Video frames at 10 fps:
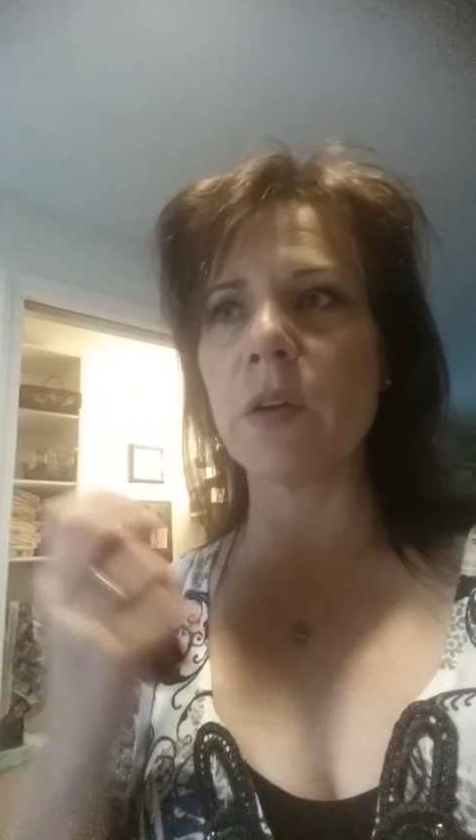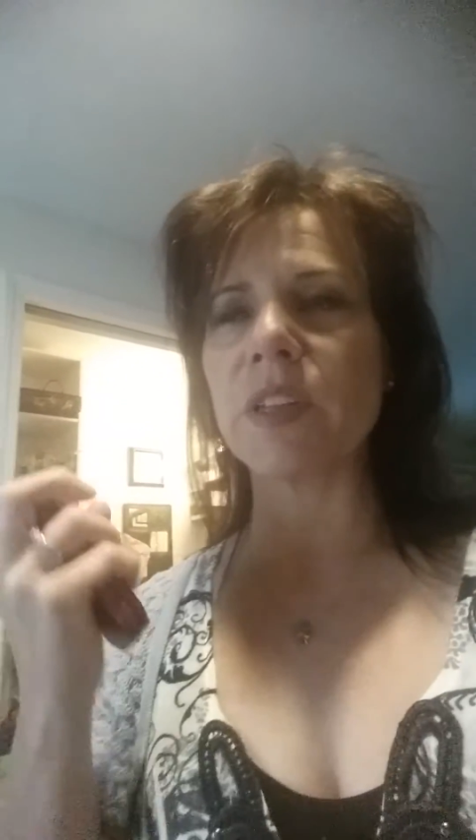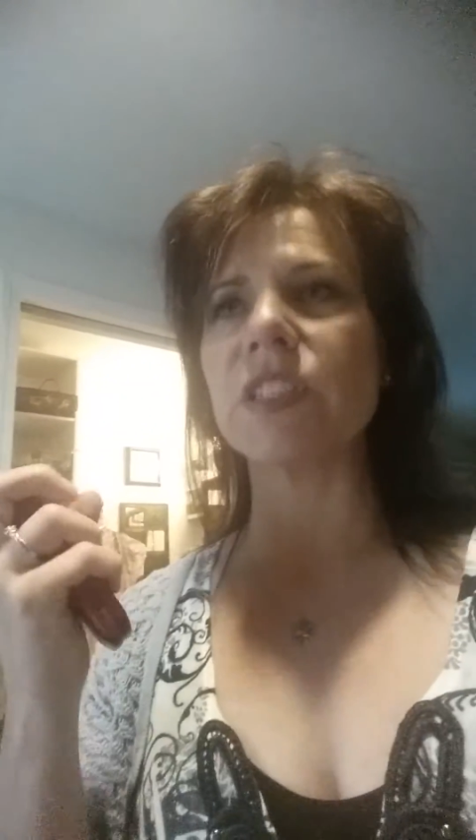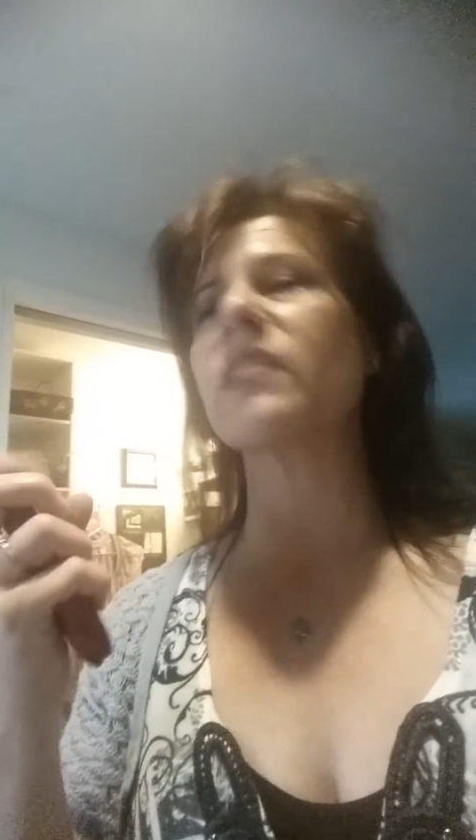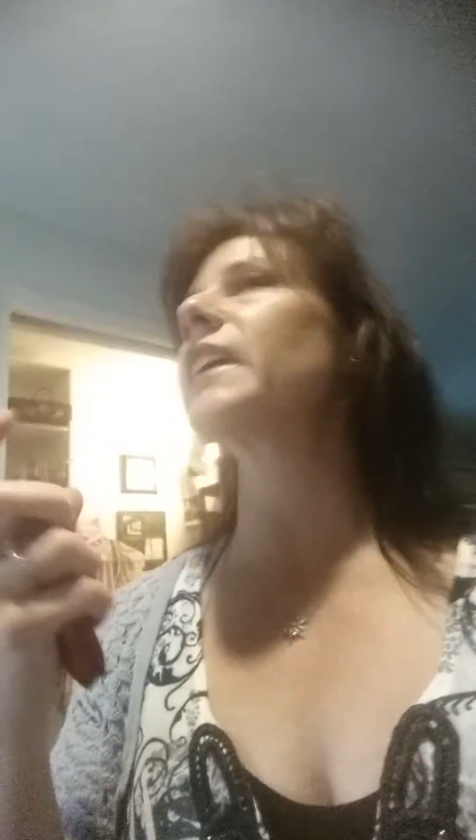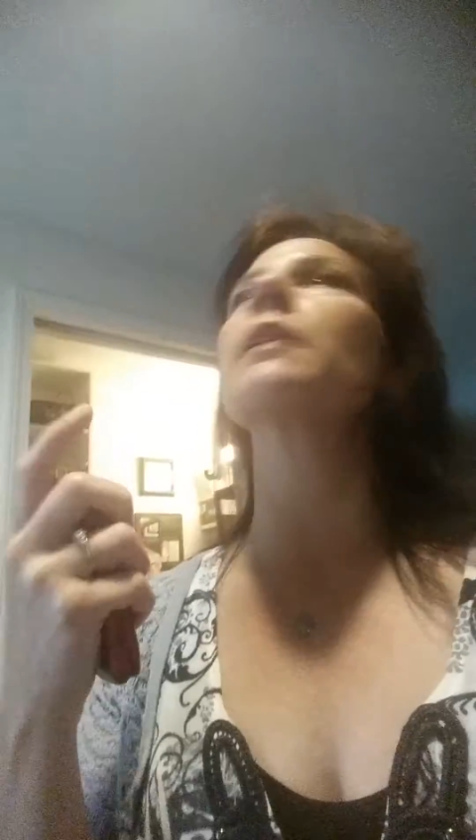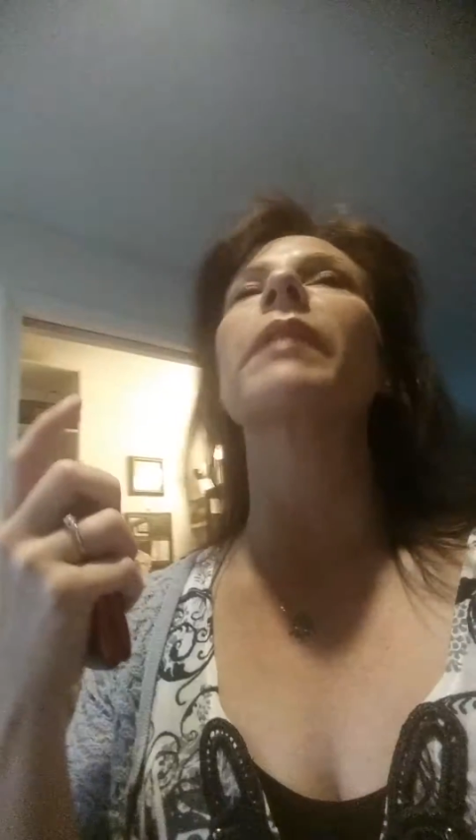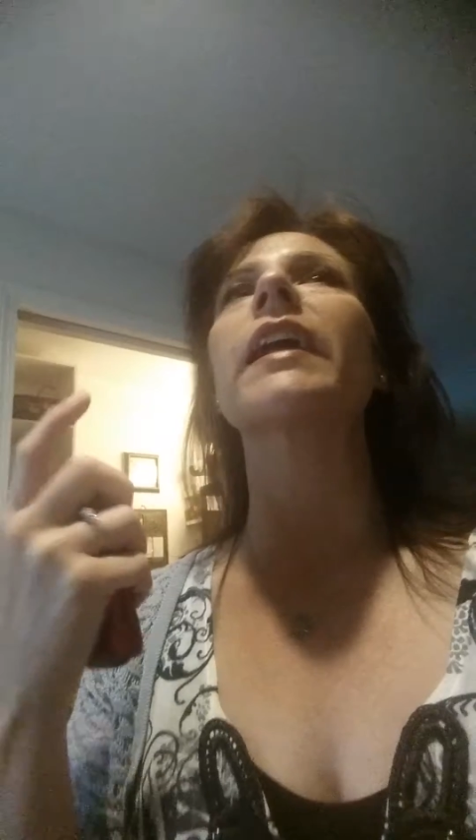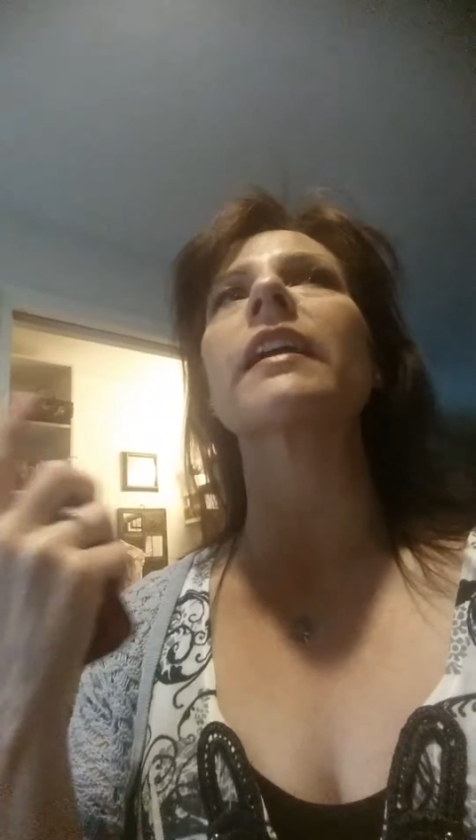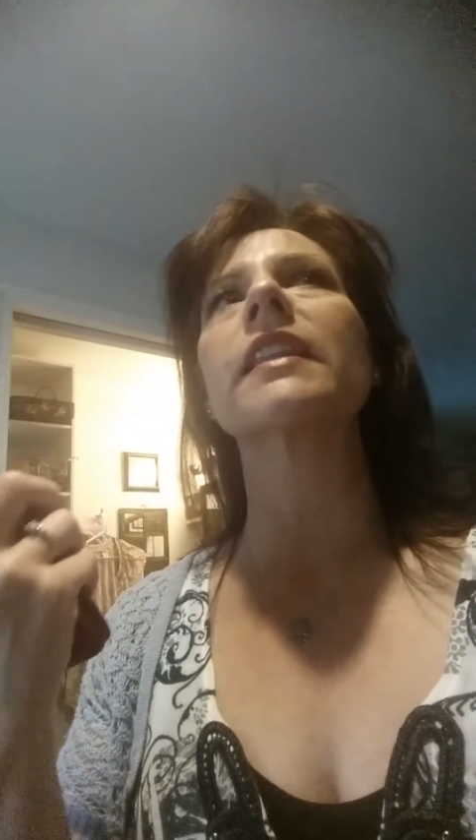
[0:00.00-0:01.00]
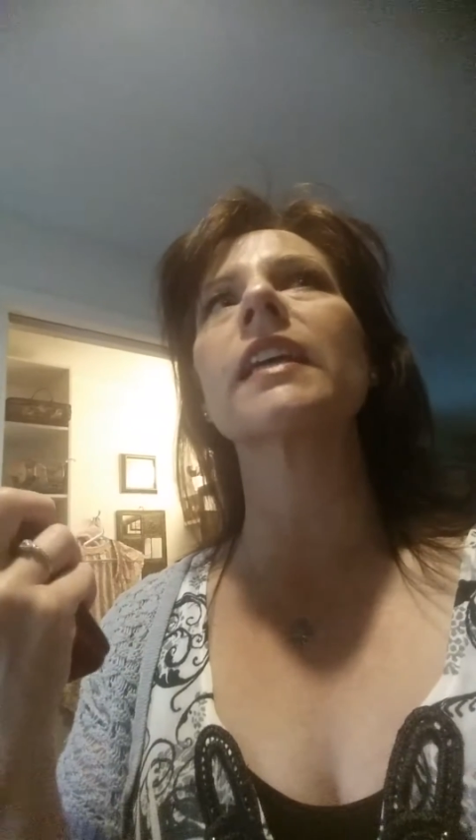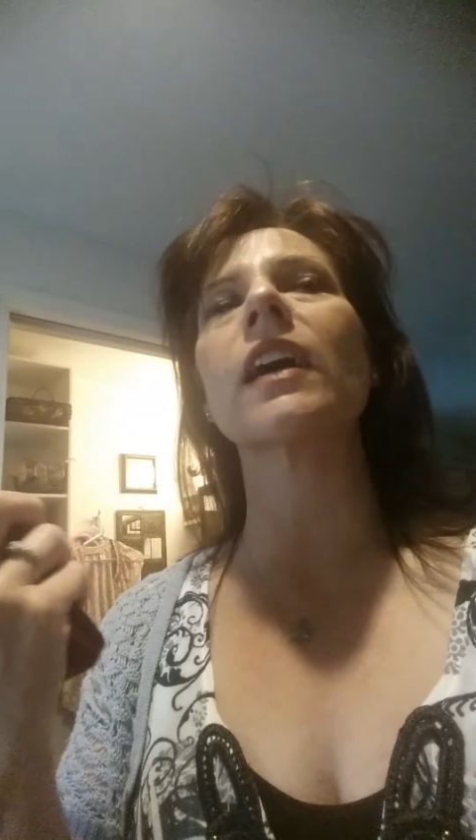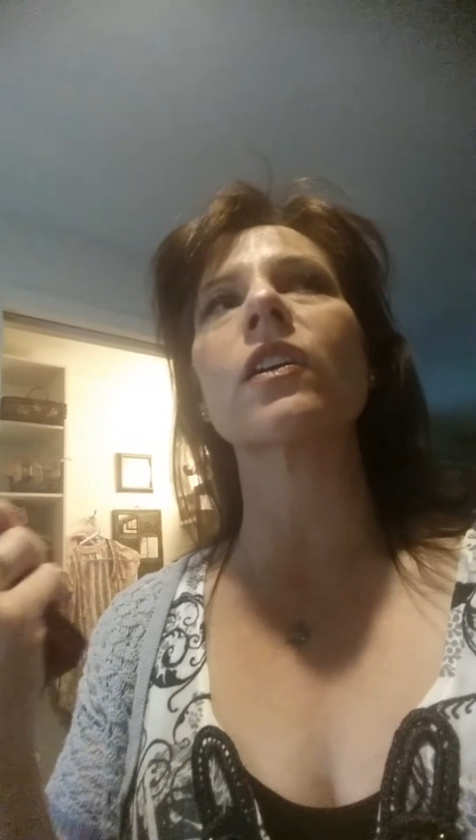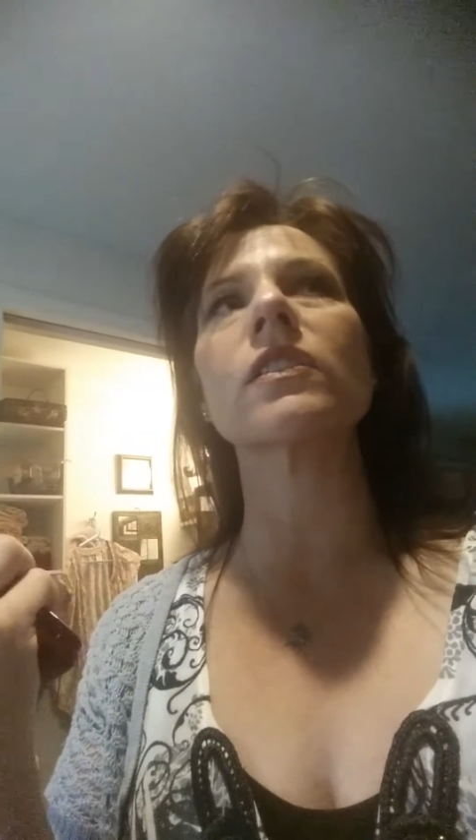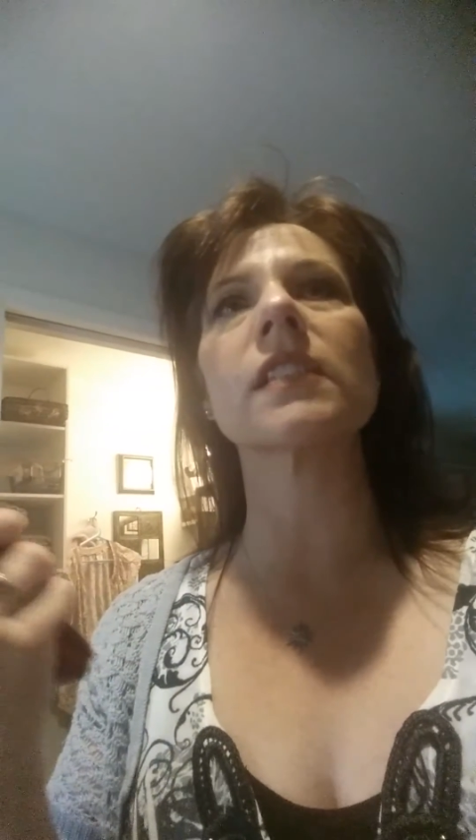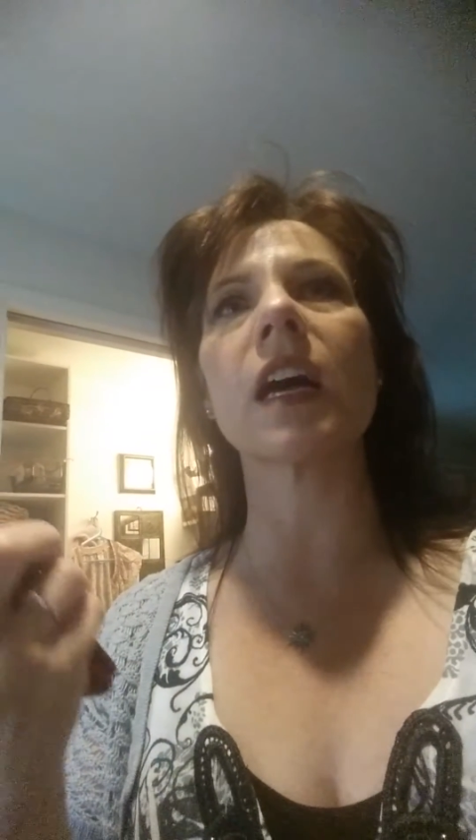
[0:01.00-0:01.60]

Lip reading: Oh, and you think about it, I think I heard